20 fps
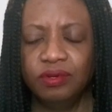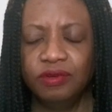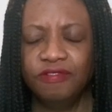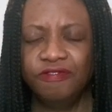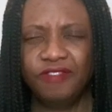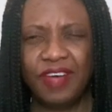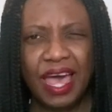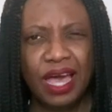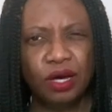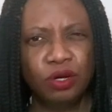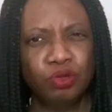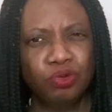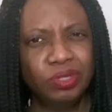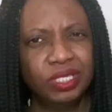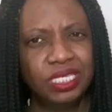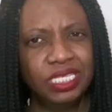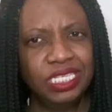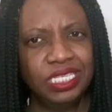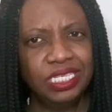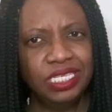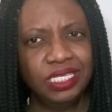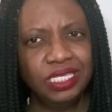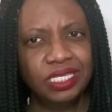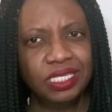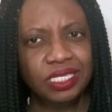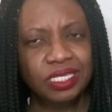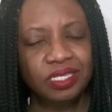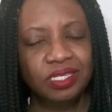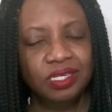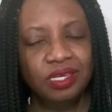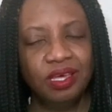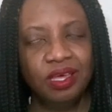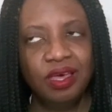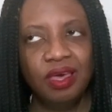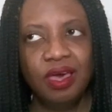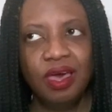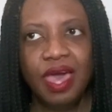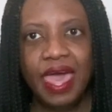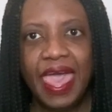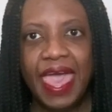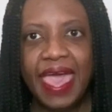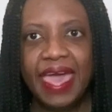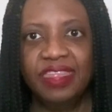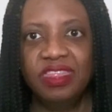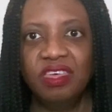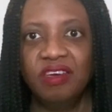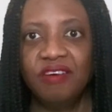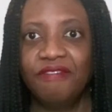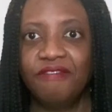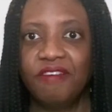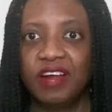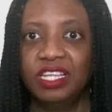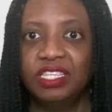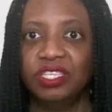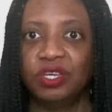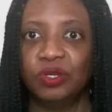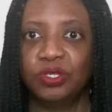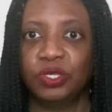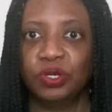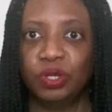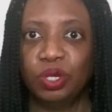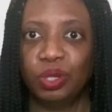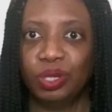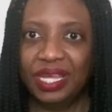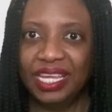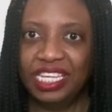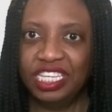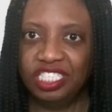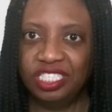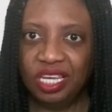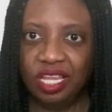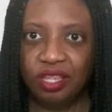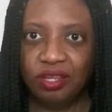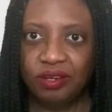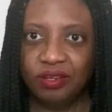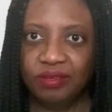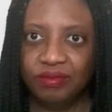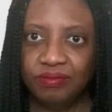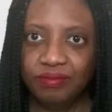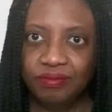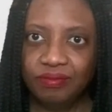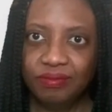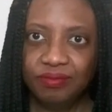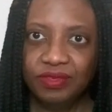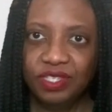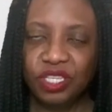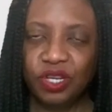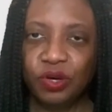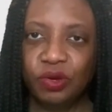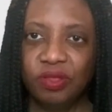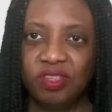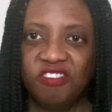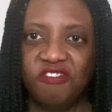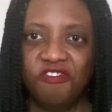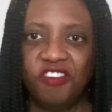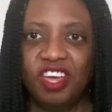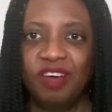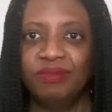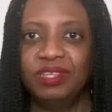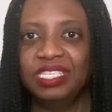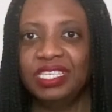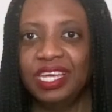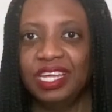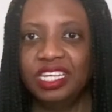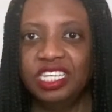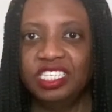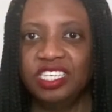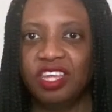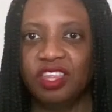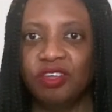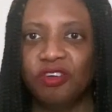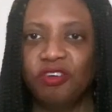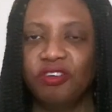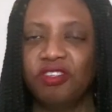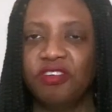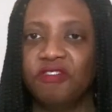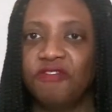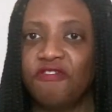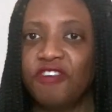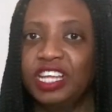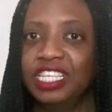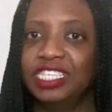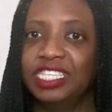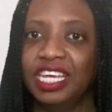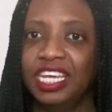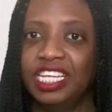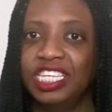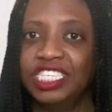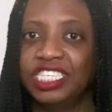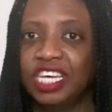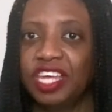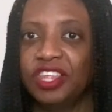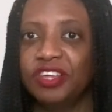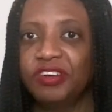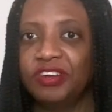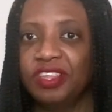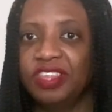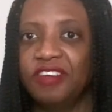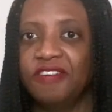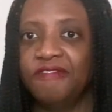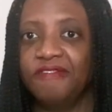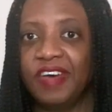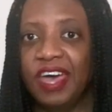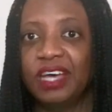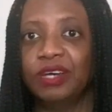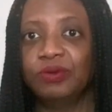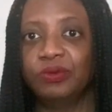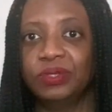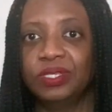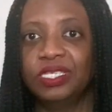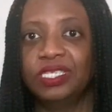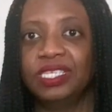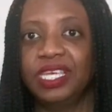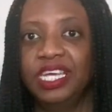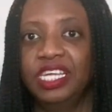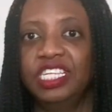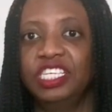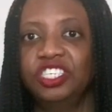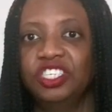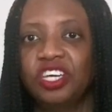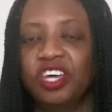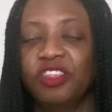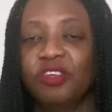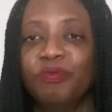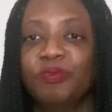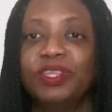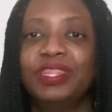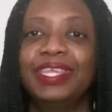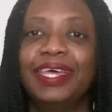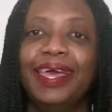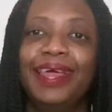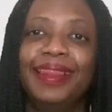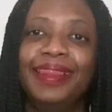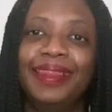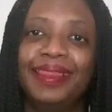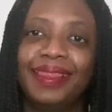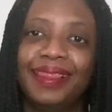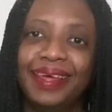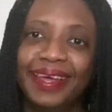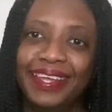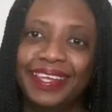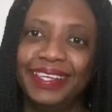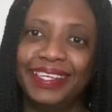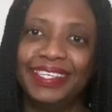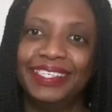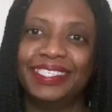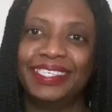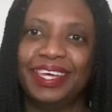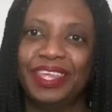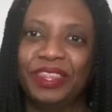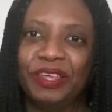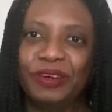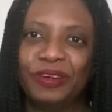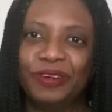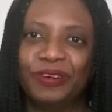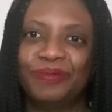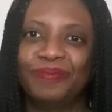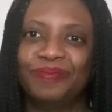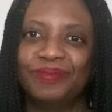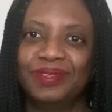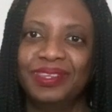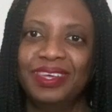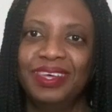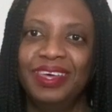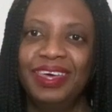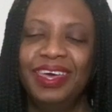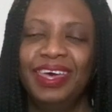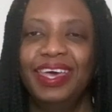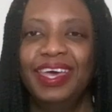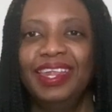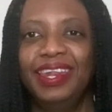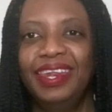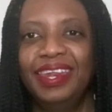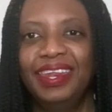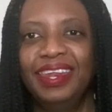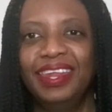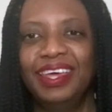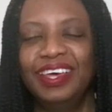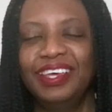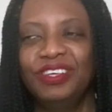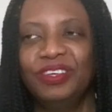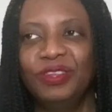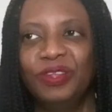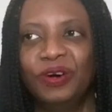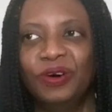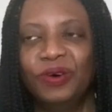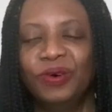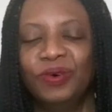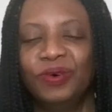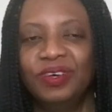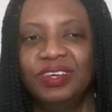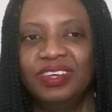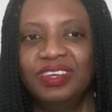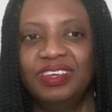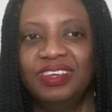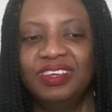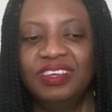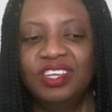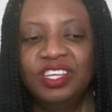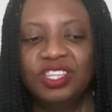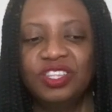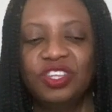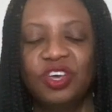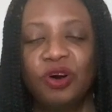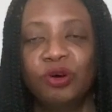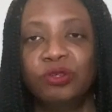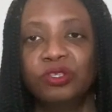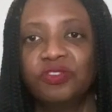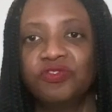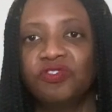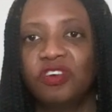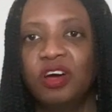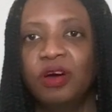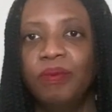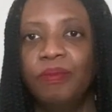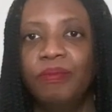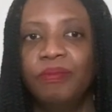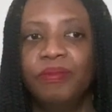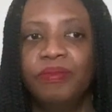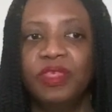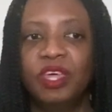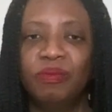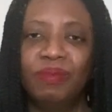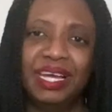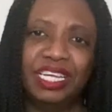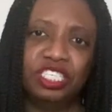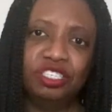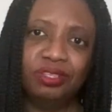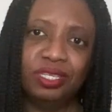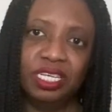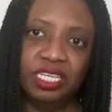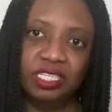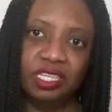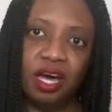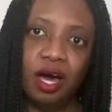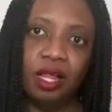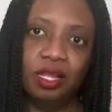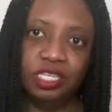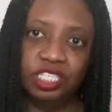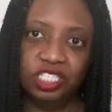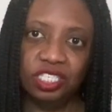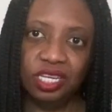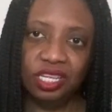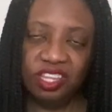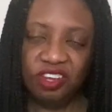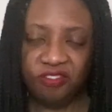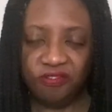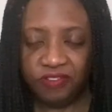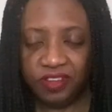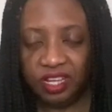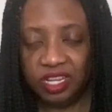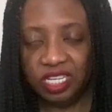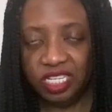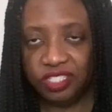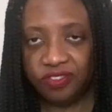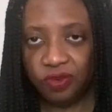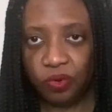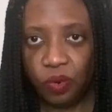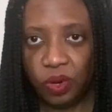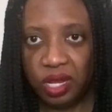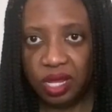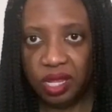faculties, and their friends also don't like each other. So their families hate each other, their friends hate each other, and their faculties hate each other, but they like each other. And, it goes from them actually acknowledging their feelings for one